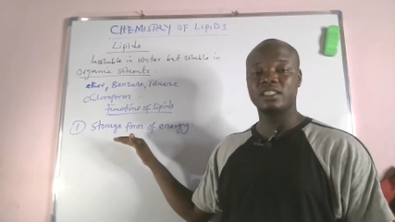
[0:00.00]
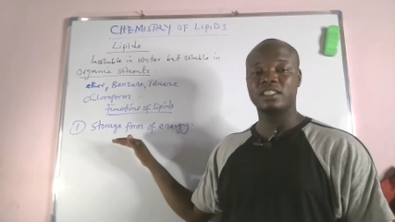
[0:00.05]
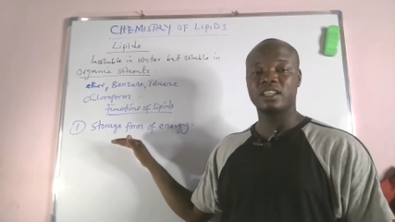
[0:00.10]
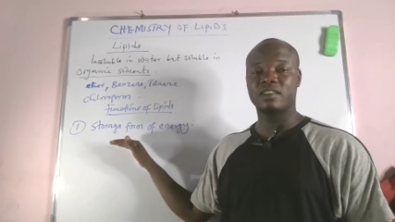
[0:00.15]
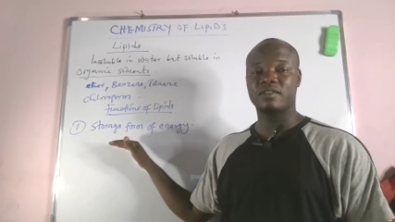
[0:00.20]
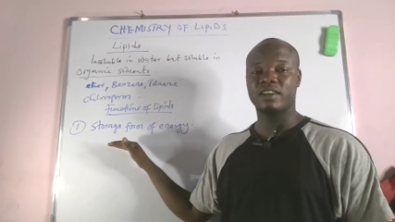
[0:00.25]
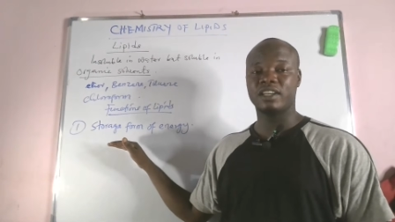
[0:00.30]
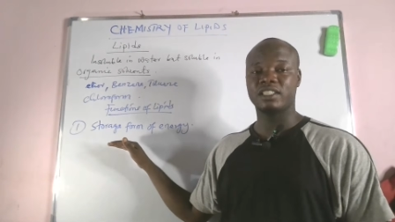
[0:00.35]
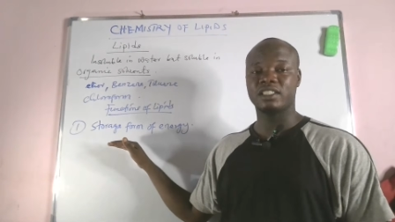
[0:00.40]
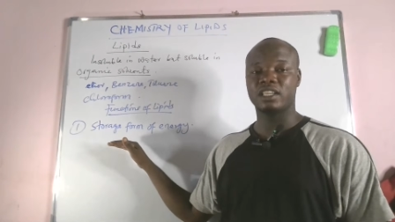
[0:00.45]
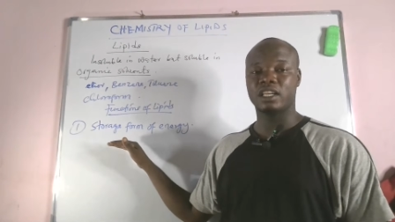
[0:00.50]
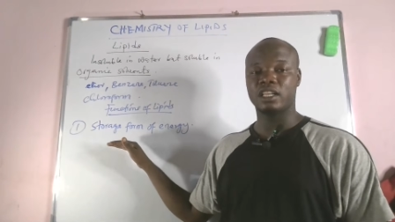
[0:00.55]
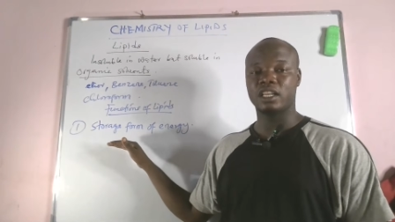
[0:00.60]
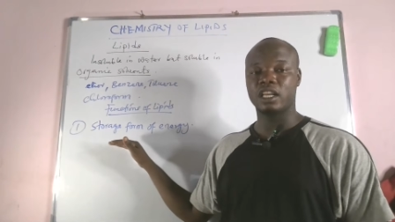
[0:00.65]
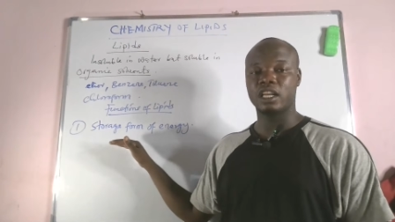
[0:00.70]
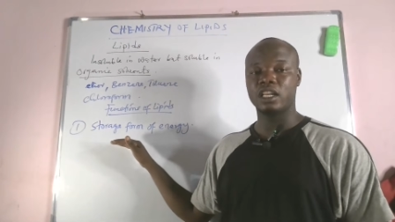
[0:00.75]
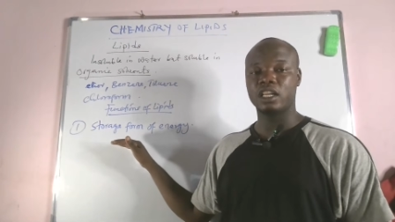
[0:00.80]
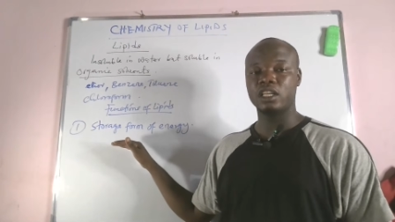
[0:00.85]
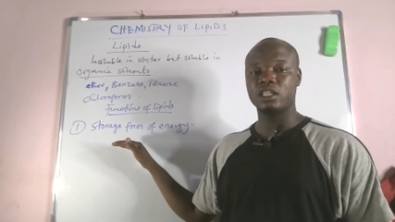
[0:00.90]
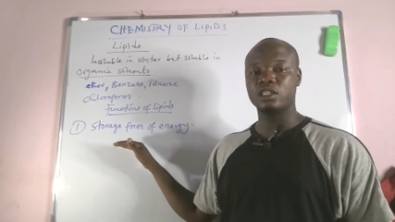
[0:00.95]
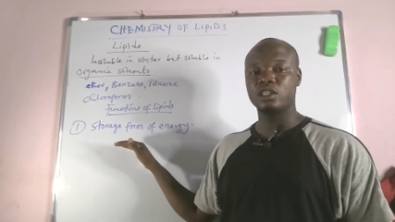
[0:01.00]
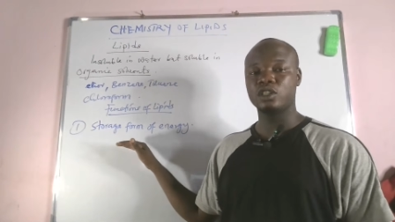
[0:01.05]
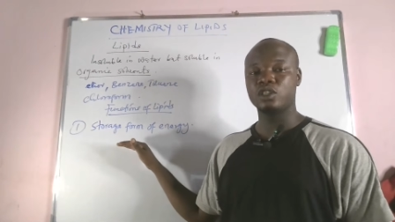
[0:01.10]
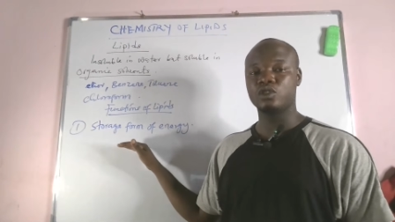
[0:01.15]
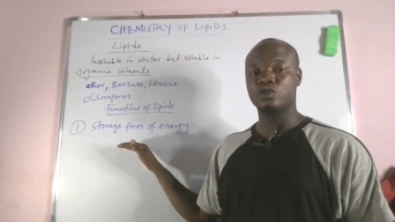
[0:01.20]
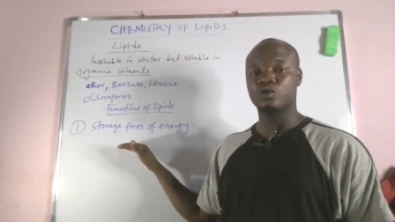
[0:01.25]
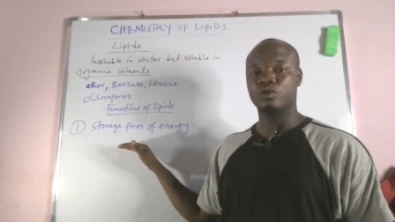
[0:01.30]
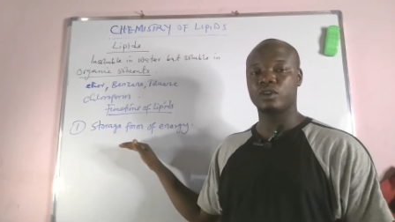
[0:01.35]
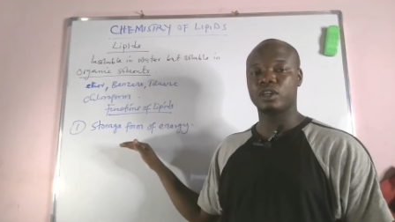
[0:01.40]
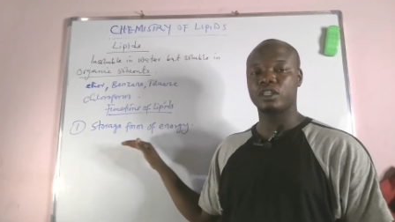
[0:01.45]
serves as an energy
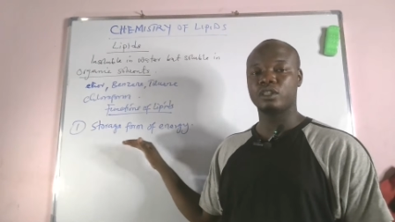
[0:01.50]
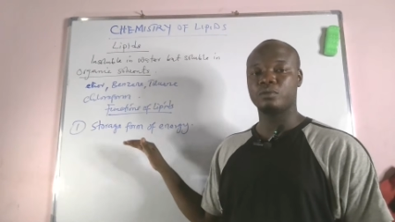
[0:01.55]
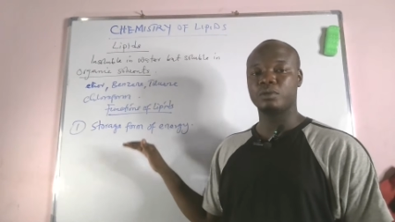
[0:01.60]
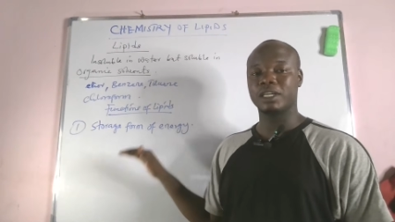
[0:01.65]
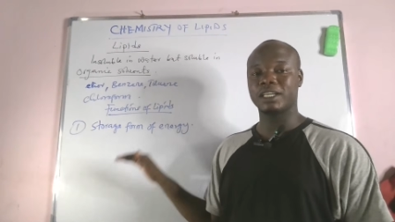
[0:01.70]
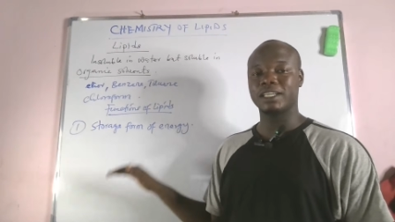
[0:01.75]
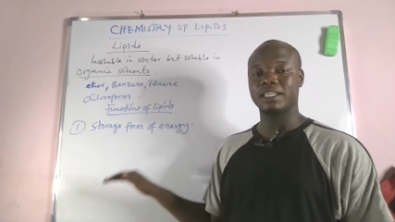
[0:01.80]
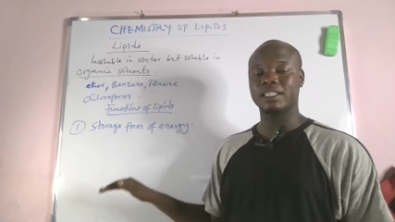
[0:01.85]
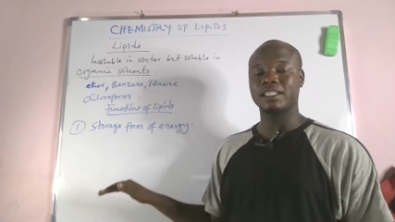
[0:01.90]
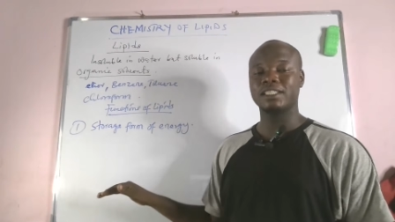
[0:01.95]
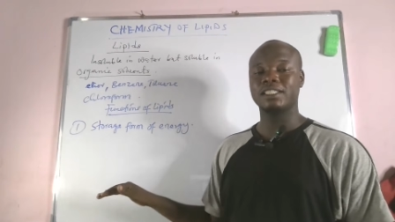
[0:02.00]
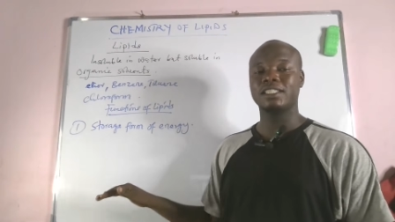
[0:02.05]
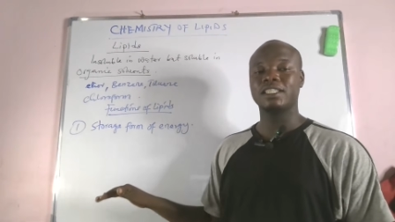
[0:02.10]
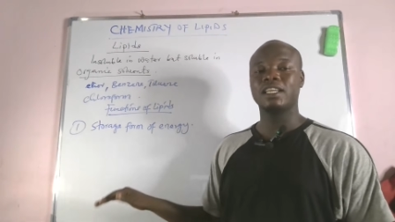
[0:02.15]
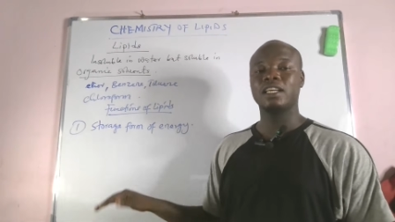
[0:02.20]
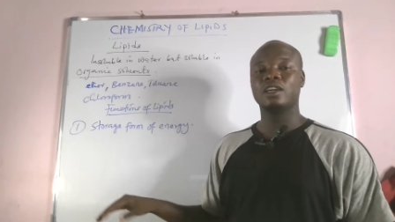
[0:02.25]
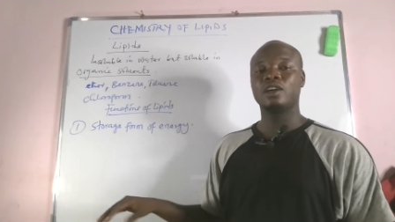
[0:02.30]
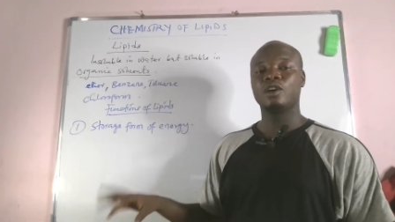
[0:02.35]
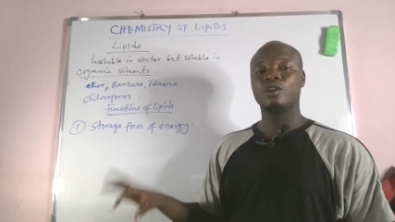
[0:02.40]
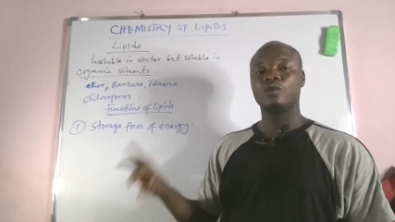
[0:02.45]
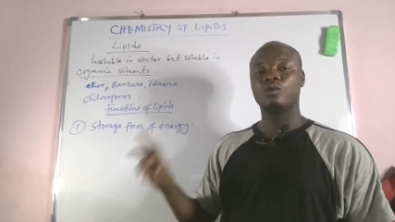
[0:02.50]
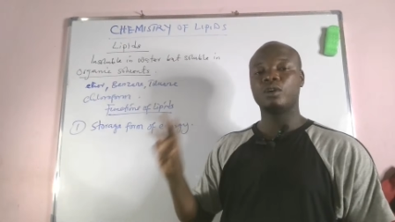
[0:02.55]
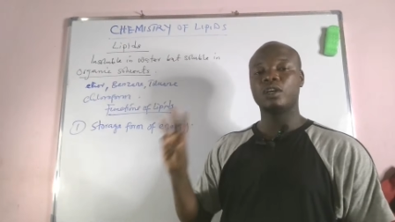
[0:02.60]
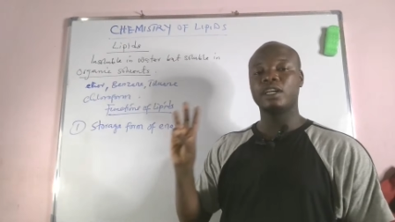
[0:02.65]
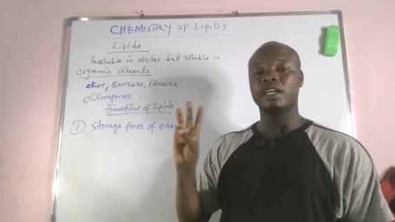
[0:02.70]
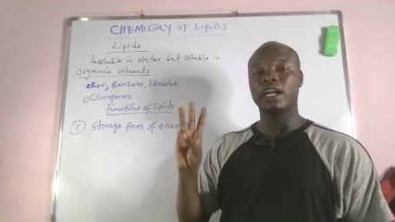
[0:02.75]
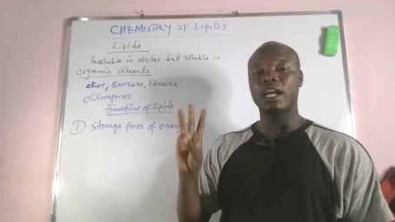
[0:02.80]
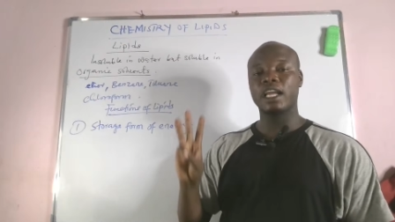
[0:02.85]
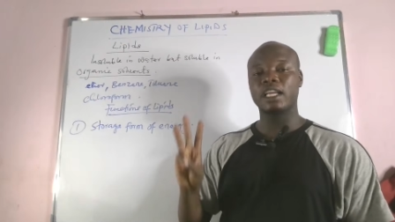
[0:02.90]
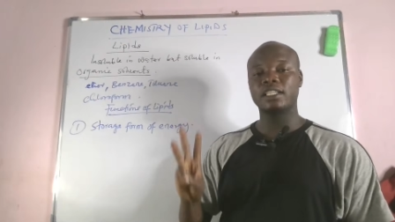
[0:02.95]
storage because when
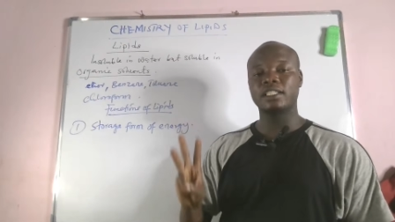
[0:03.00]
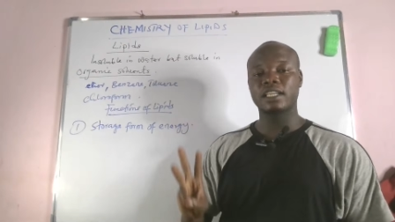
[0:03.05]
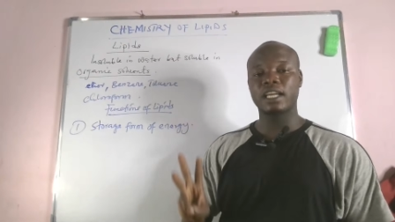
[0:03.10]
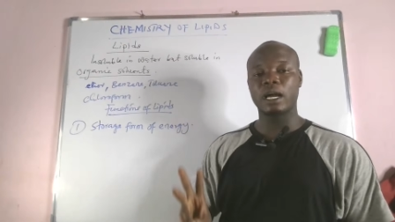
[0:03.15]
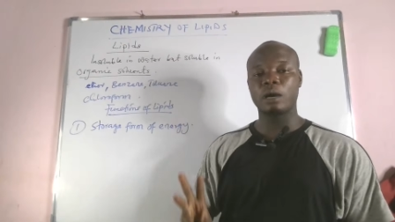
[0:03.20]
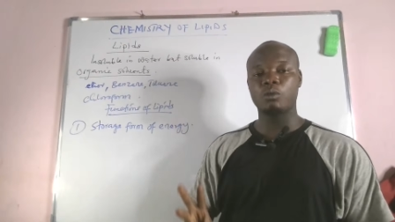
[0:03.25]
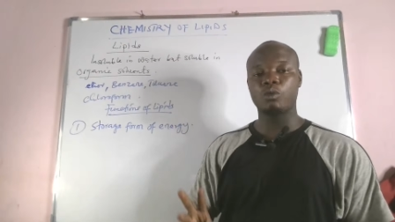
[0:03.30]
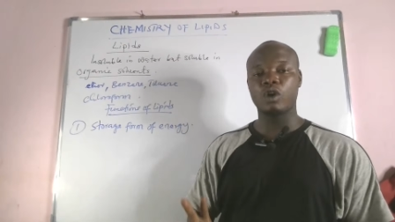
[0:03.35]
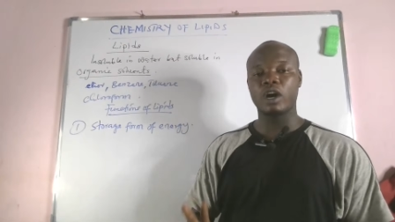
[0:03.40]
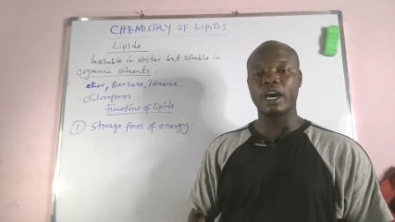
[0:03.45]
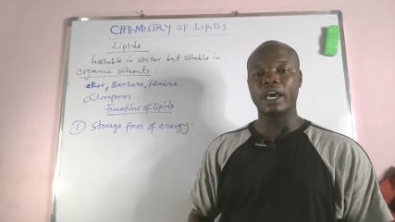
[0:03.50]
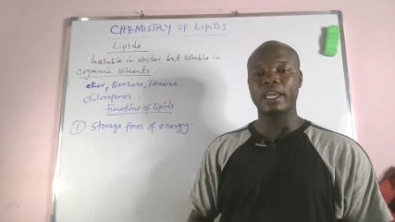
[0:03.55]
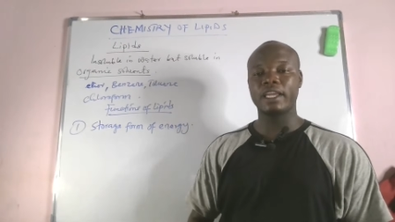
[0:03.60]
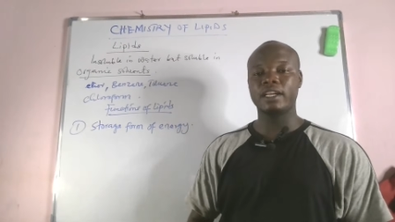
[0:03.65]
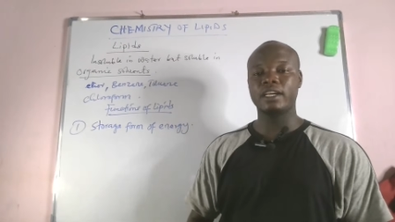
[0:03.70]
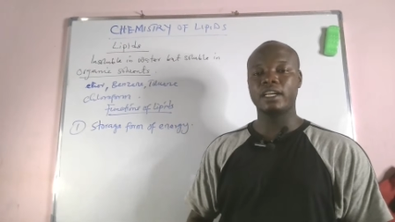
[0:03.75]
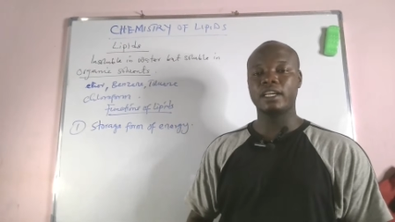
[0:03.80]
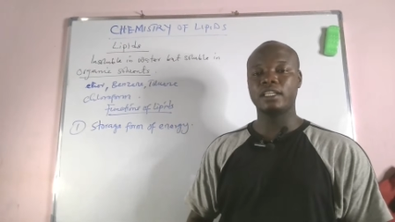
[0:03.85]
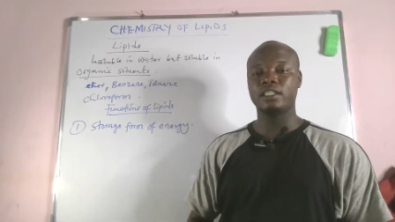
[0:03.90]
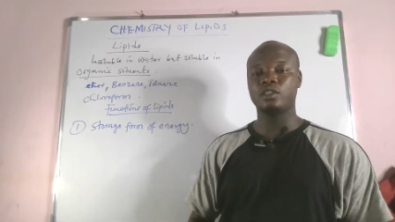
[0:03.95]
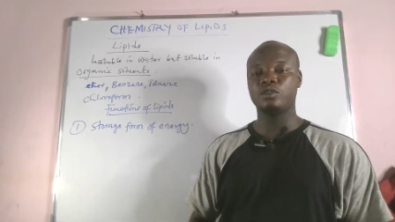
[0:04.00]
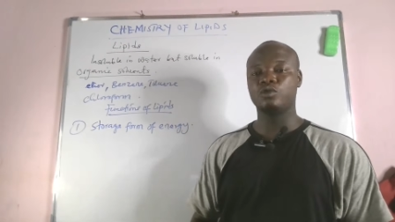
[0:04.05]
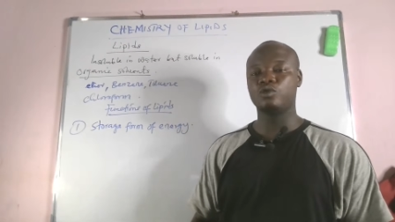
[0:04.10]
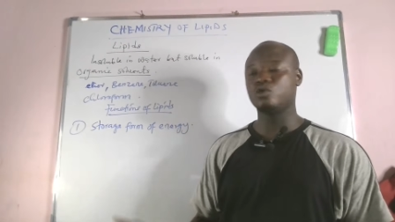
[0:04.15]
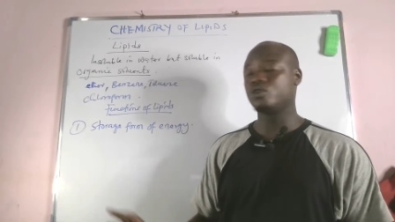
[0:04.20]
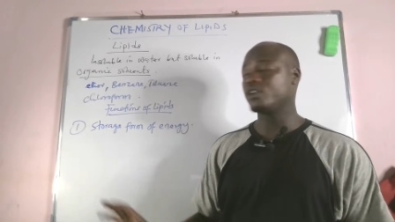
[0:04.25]
there is carbohydrate, you